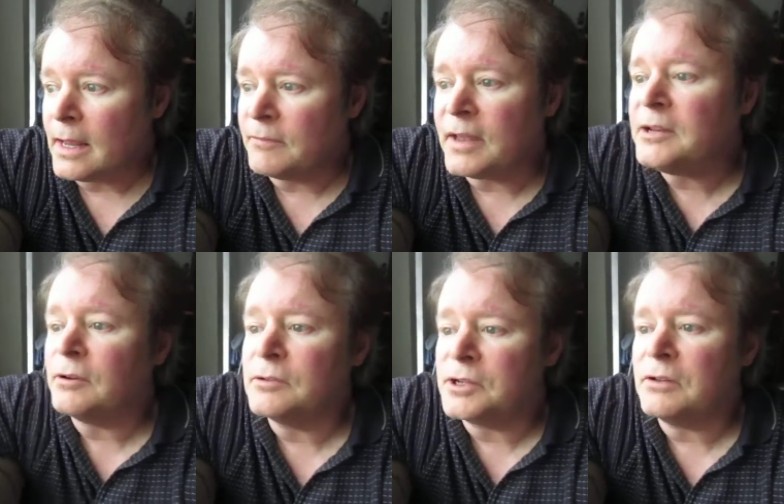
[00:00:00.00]
If they
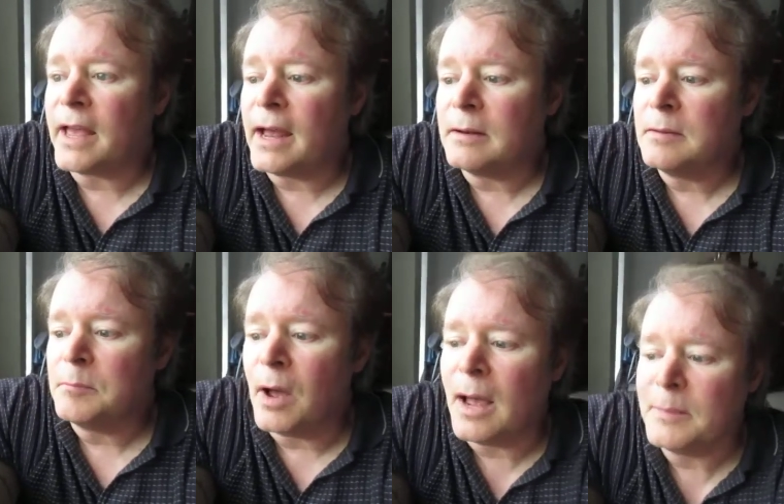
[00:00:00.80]
don't do that,
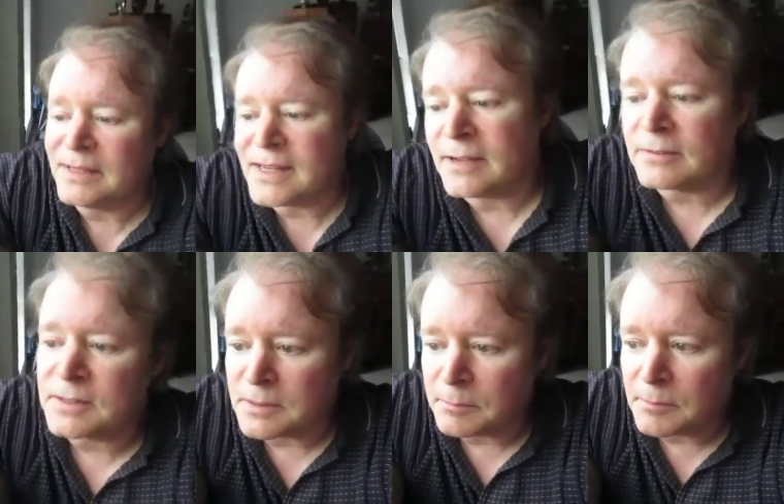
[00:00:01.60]
Muhammad tells